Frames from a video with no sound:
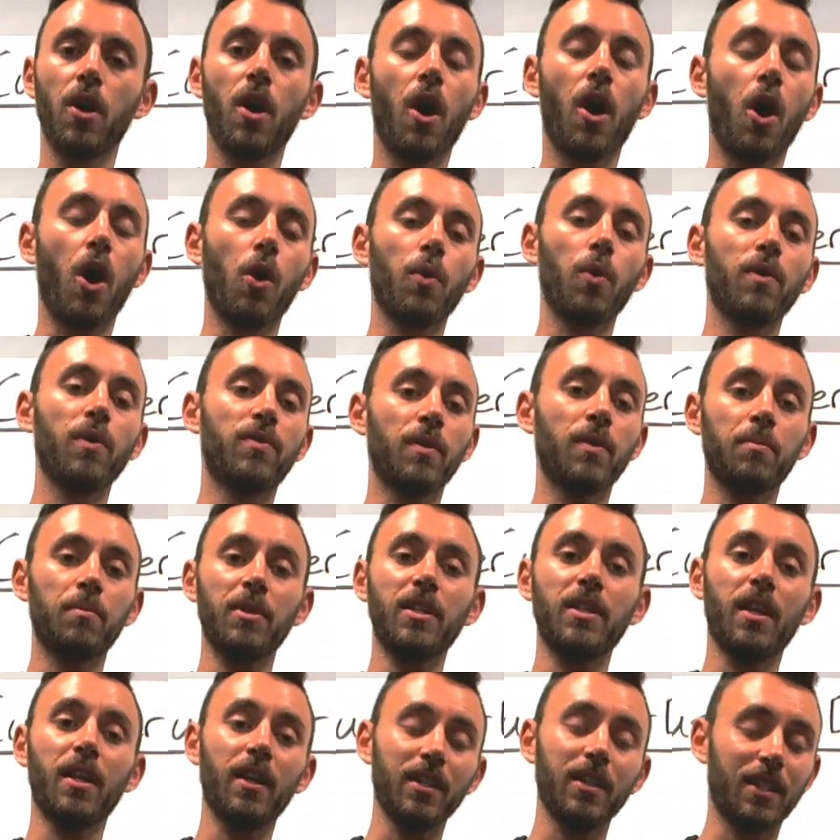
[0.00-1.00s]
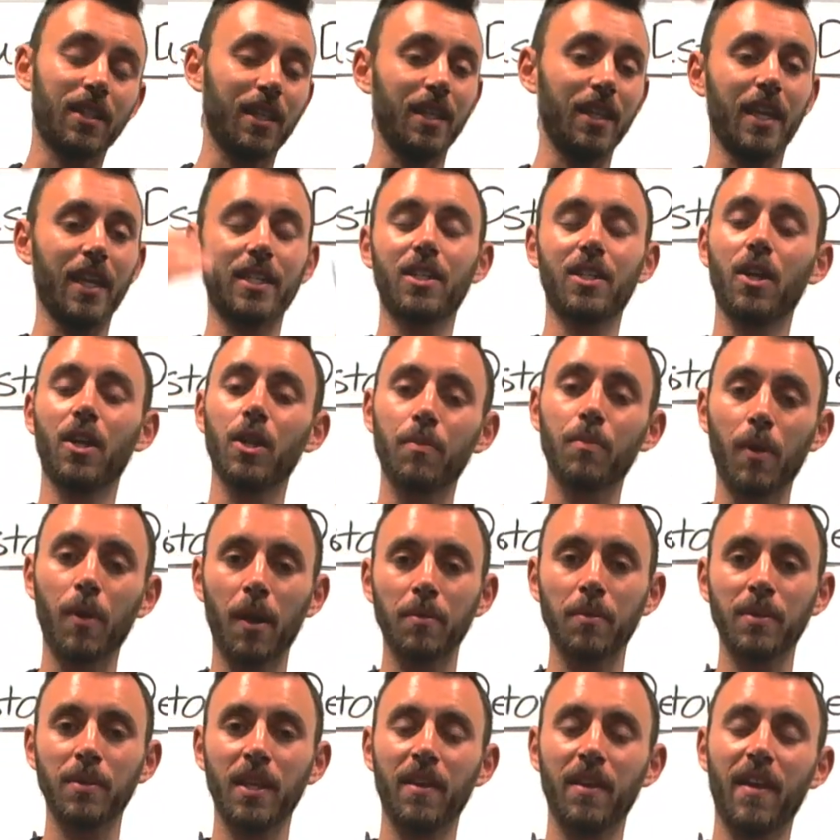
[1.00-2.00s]
All we've simply done is collect all the
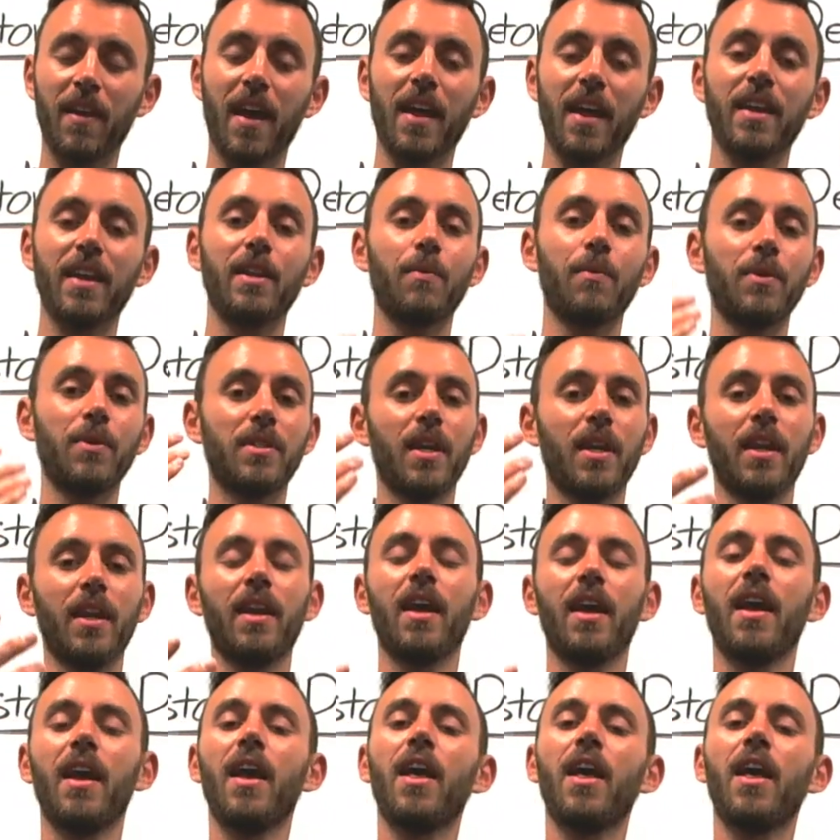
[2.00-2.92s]
problems they had, and then we said,